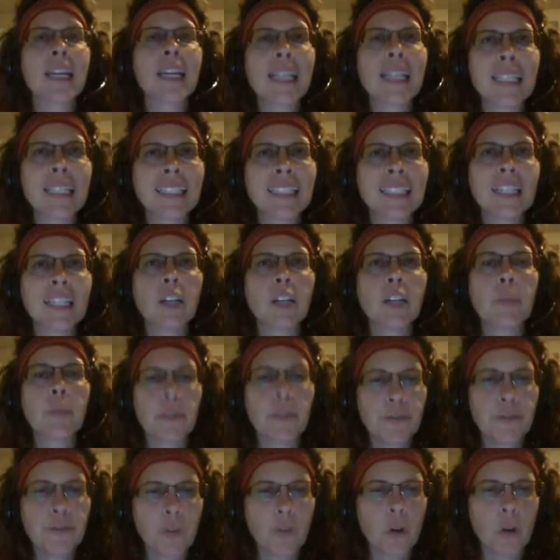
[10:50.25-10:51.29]
clear
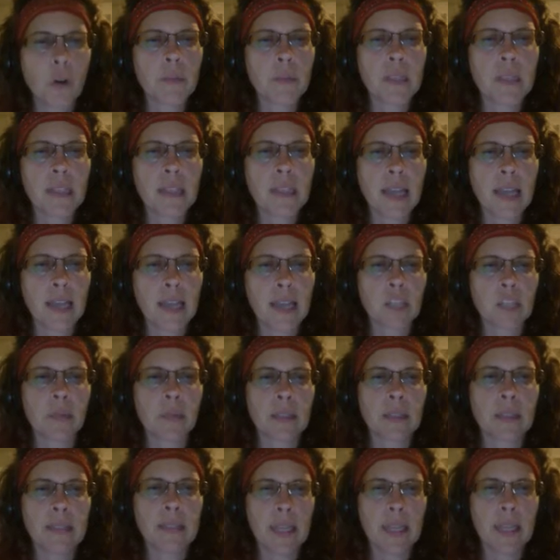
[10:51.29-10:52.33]
performance
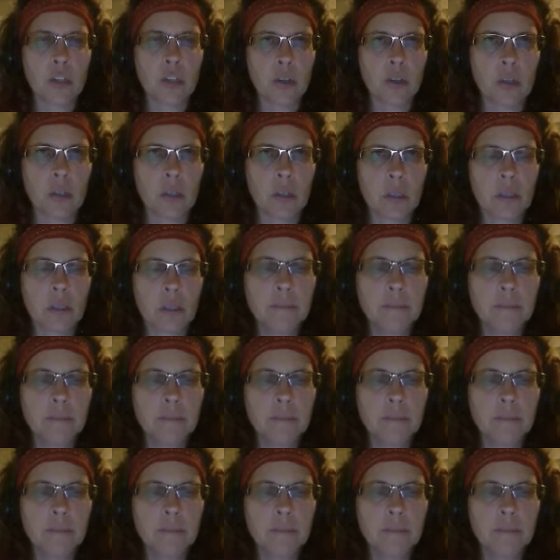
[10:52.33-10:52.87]
expectations.